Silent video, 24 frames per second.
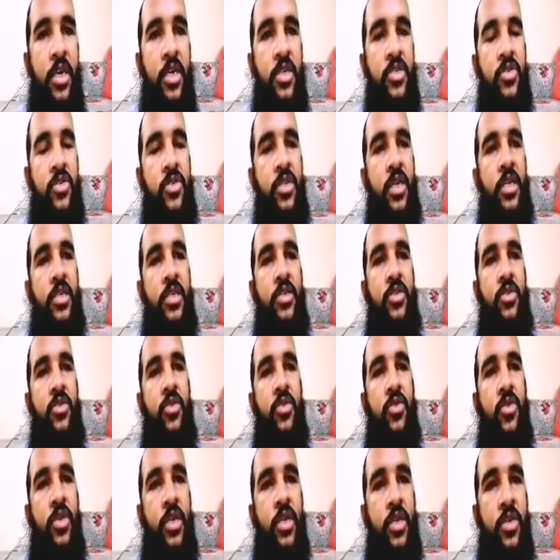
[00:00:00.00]
so that
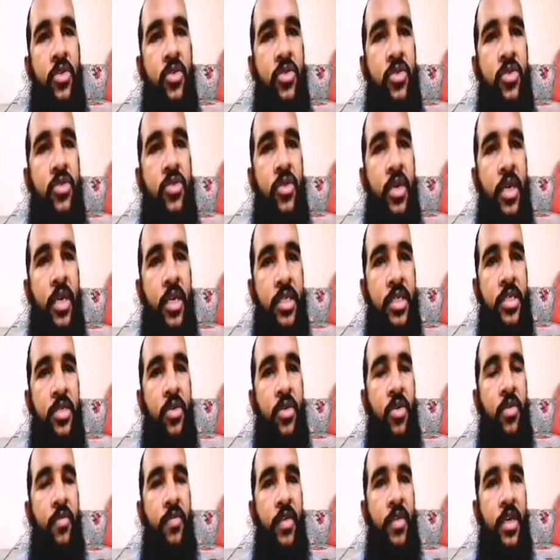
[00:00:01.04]
you reduce your risk
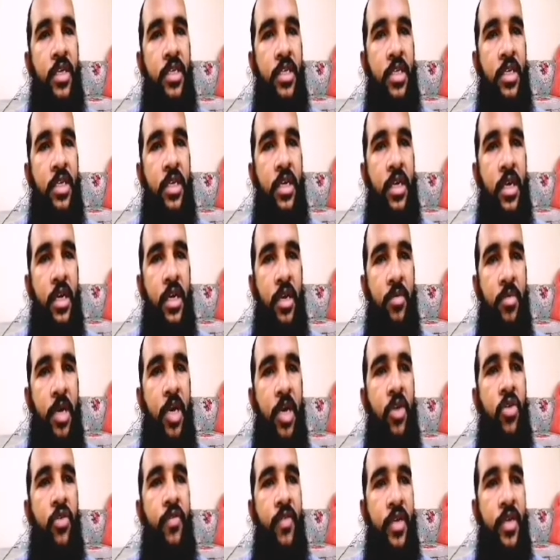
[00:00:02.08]
of getting
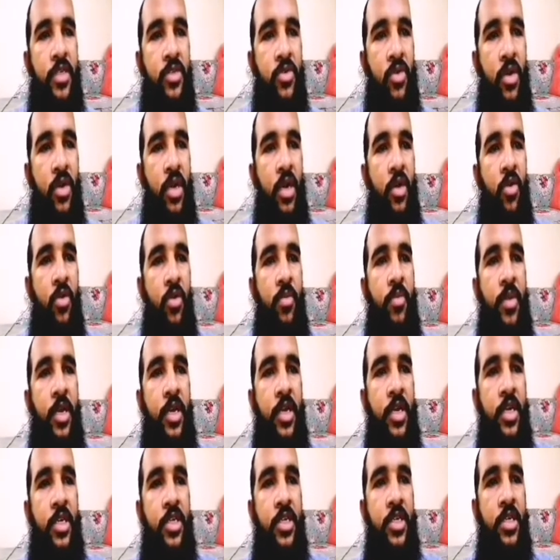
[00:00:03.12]
macrovascular
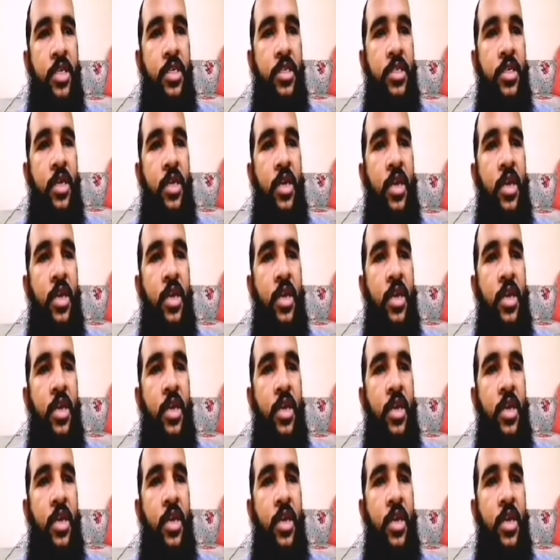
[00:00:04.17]
complications.